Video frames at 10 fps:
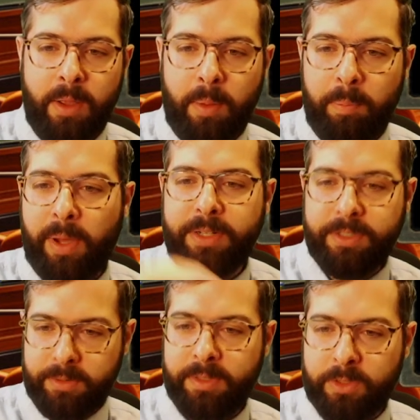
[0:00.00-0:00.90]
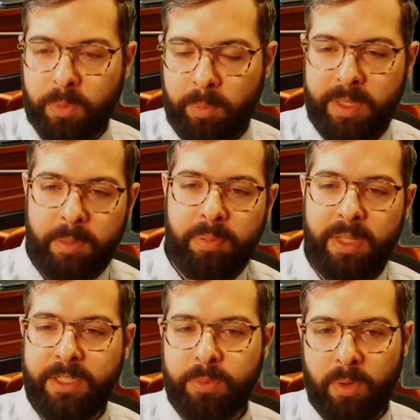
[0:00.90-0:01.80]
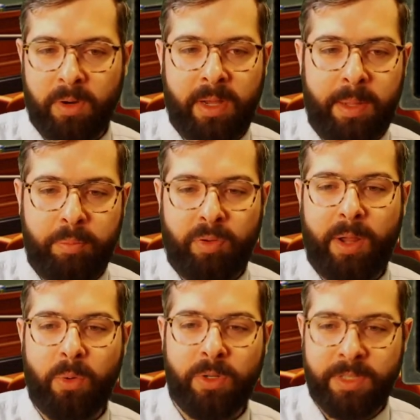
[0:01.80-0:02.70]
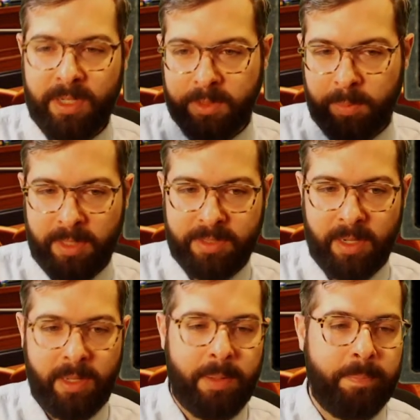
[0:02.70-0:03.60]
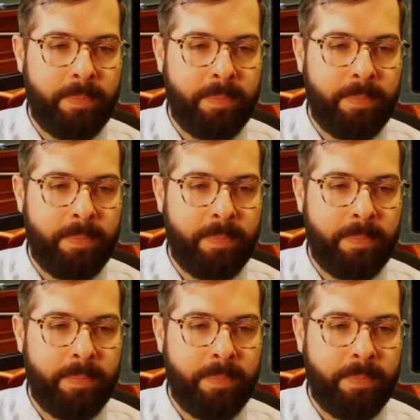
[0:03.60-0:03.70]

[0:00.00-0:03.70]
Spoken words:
but this will be the place where I prioritize my time.